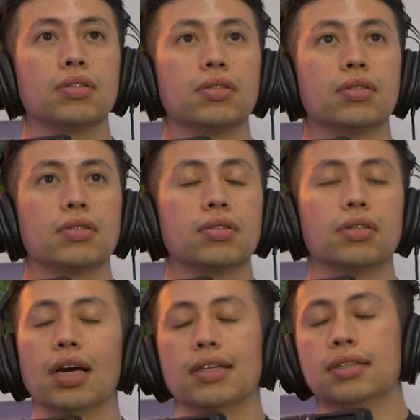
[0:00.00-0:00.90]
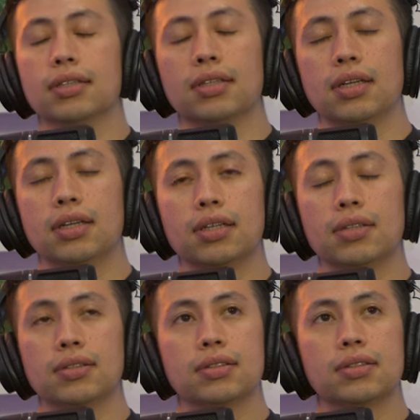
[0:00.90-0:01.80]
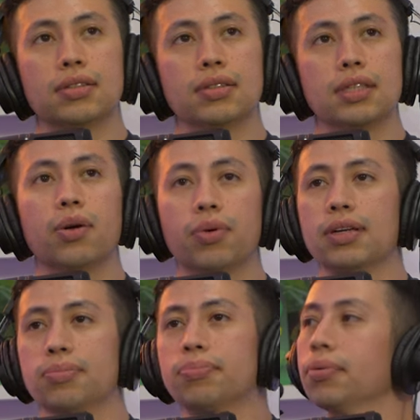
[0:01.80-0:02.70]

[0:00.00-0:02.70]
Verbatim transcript: No. No, I didn't. Uh, yeah, we're gonna